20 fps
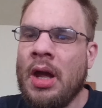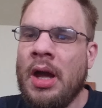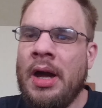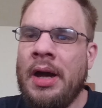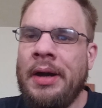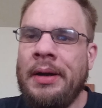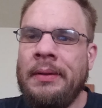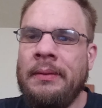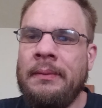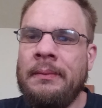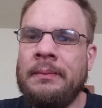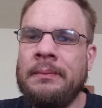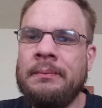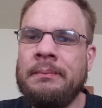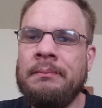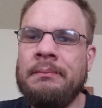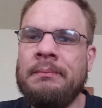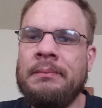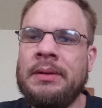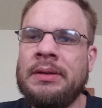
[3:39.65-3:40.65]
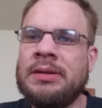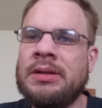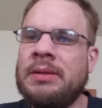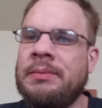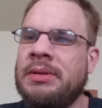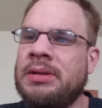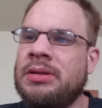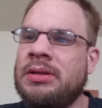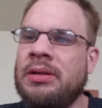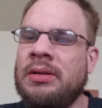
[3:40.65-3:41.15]
Um, it's gonna
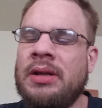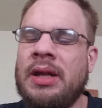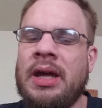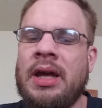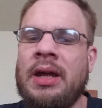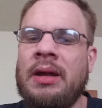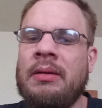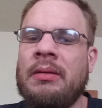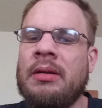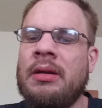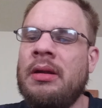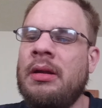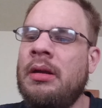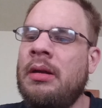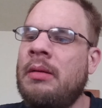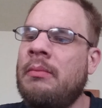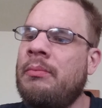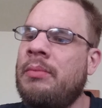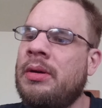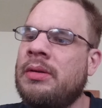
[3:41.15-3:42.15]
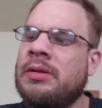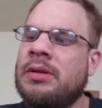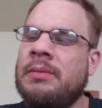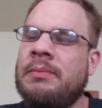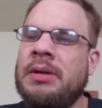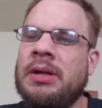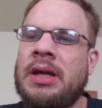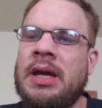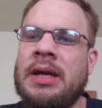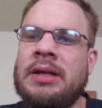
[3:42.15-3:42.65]
be still that, but it's gonna
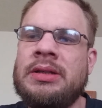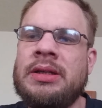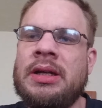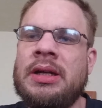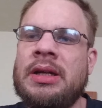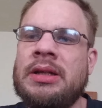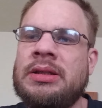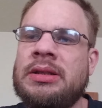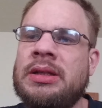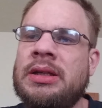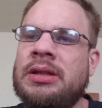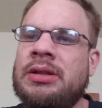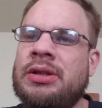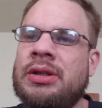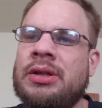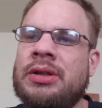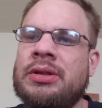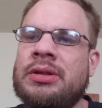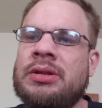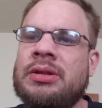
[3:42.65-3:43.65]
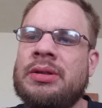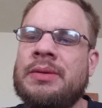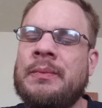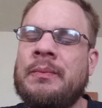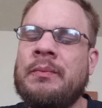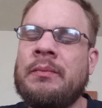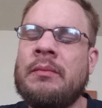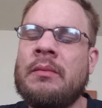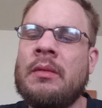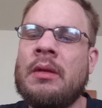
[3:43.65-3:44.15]
be KJ and SD shirts.
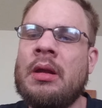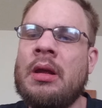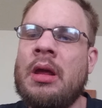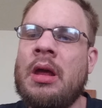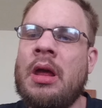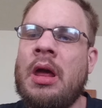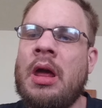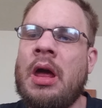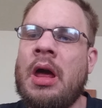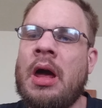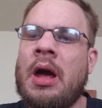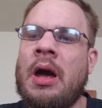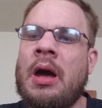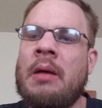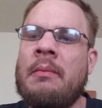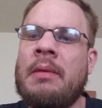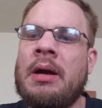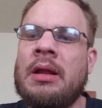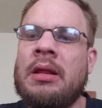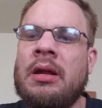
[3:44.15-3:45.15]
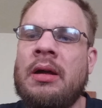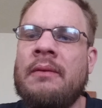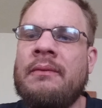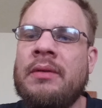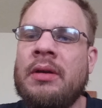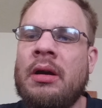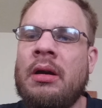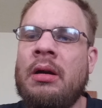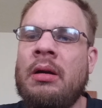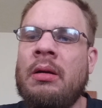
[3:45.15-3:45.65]
Um, I love
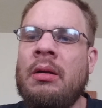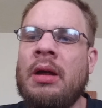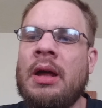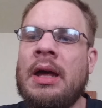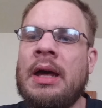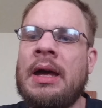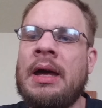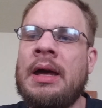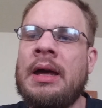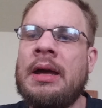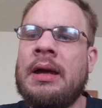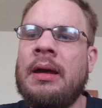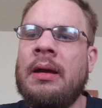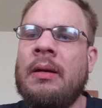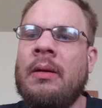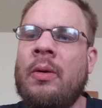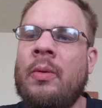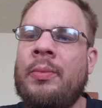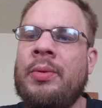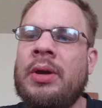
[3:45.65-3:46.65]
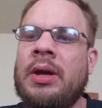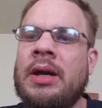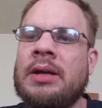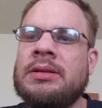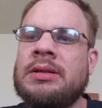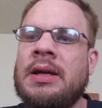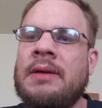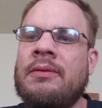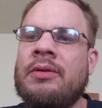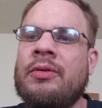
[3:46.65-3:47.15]
y'all. I hope you
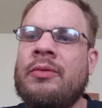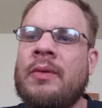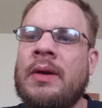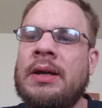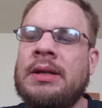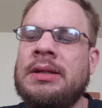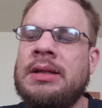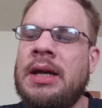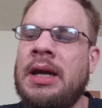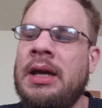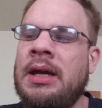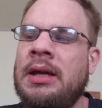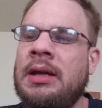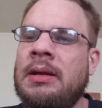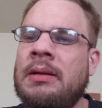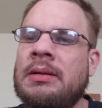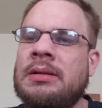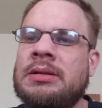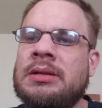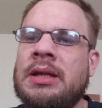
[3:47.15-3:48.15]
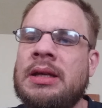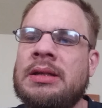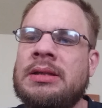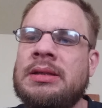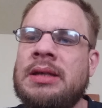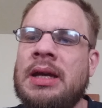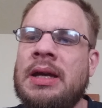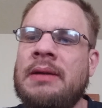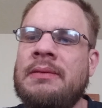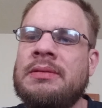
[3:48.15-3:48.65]
guys have a great day. Stay
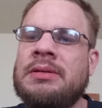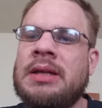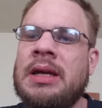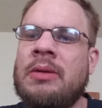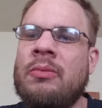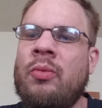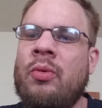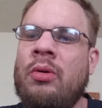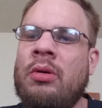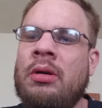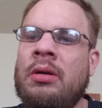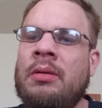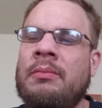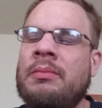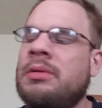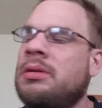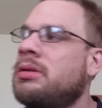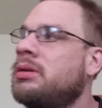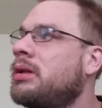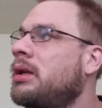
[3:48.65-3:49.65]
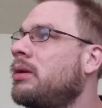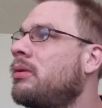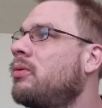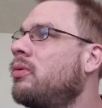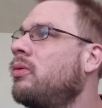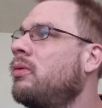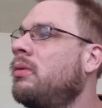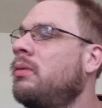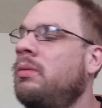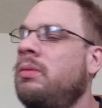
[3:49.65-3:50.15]
safe, stay warm, stay
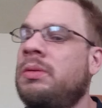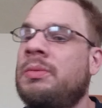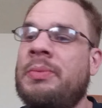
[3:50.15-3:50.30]
cool.